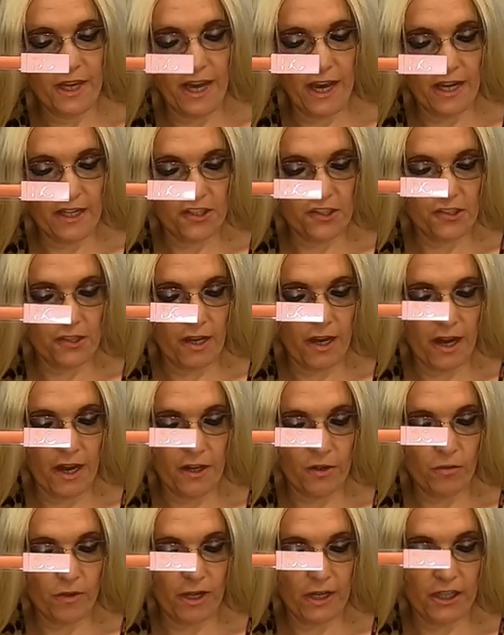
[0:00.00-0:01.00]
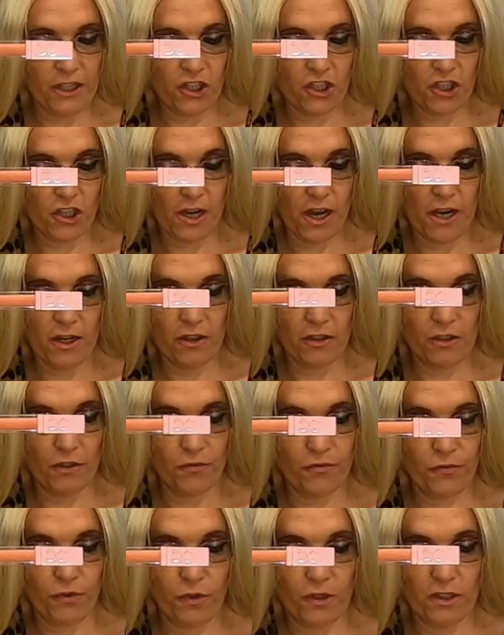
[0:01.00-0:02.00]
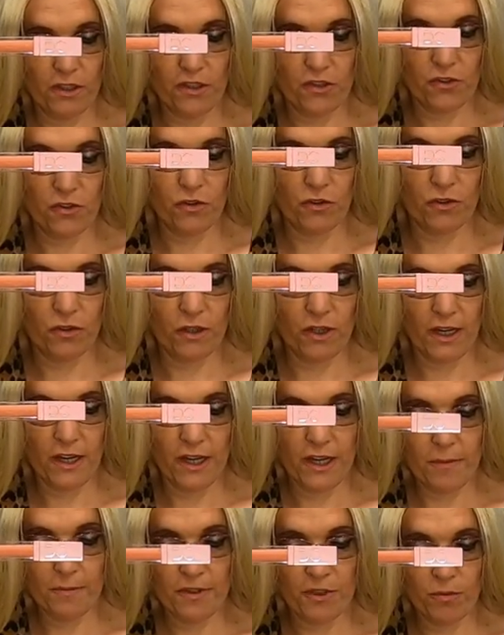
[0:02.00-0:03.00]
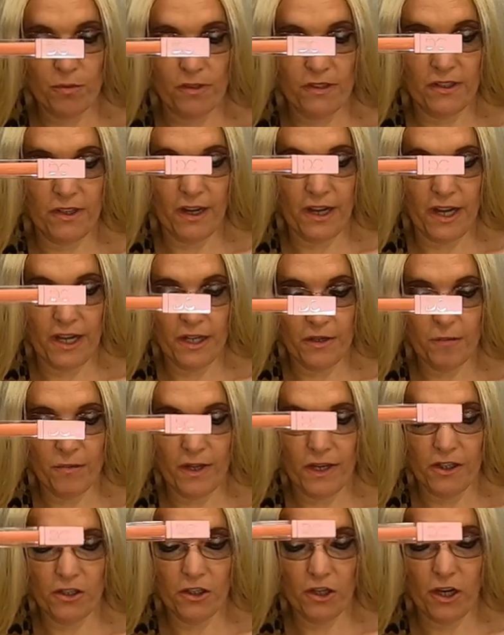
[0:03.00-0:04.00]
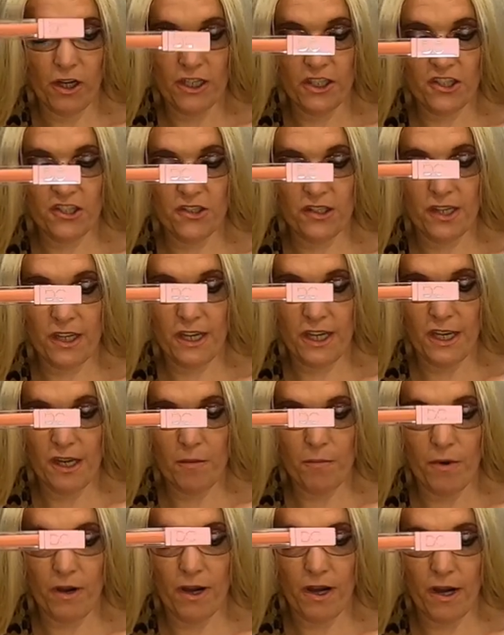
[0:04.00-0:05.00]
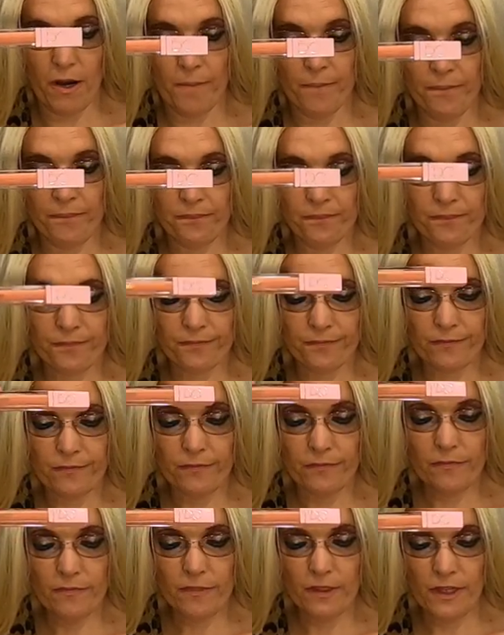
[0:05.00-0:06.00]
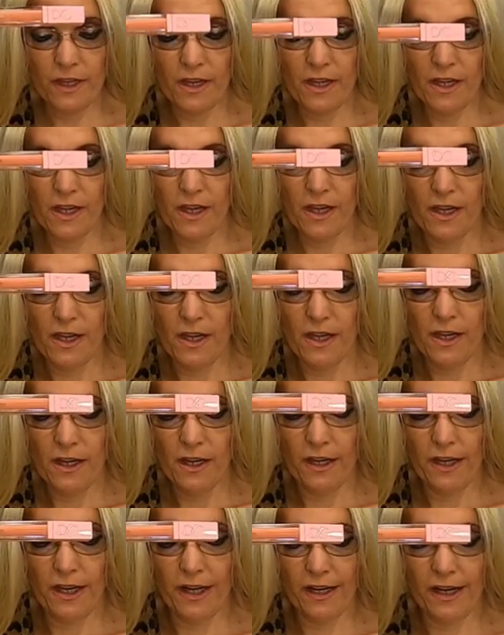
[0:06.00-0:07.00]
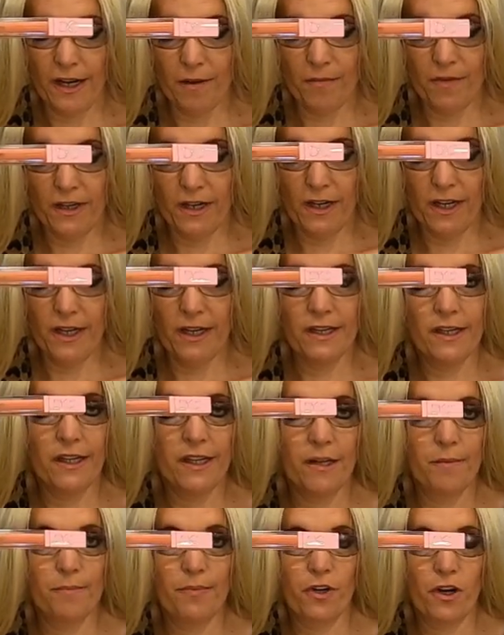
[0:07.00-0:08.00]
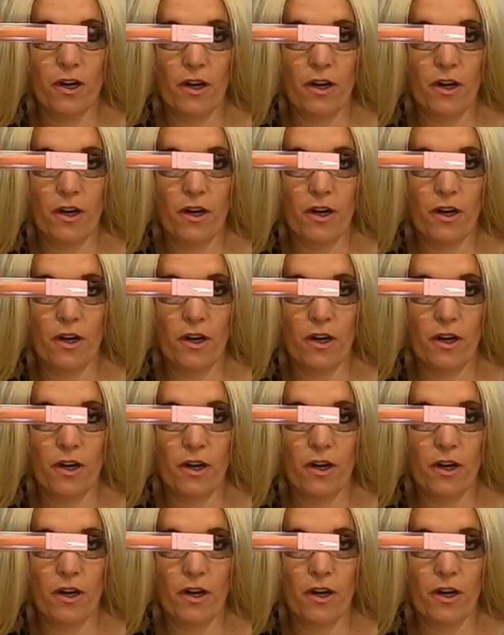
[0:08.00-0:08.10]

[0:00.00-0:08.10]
Adds the hydrating shine and the fullness to your lips with the lightweight non-sticky balm like lemonade lip